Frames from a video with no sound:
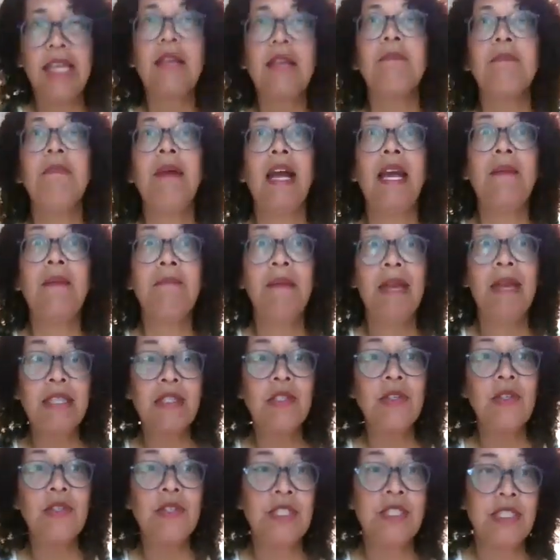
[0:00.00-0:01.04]
my
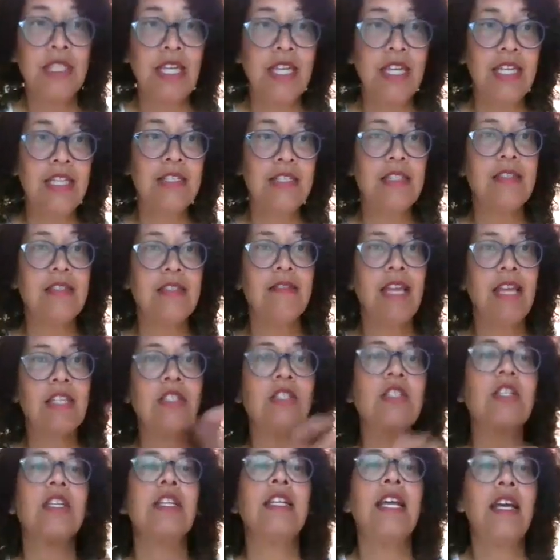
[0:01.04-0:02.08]
mental state,
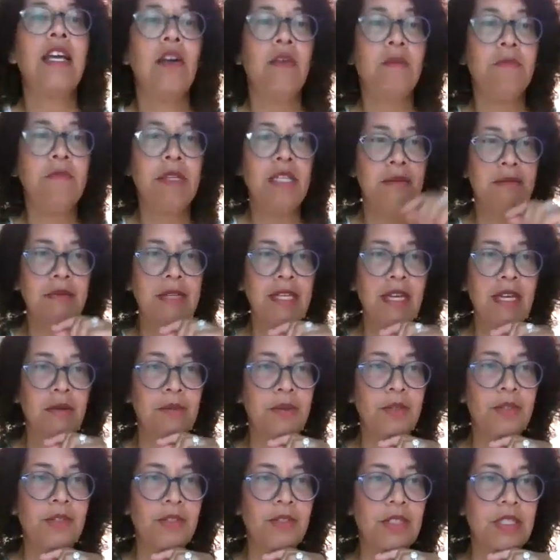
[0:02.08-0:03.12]
that's going to help me to be
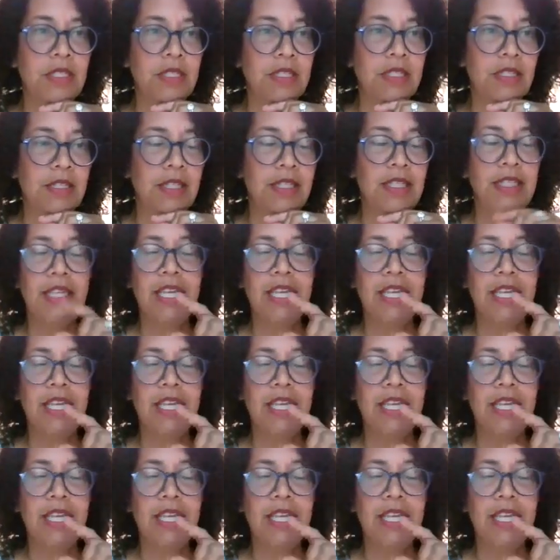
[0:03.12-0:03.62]
able to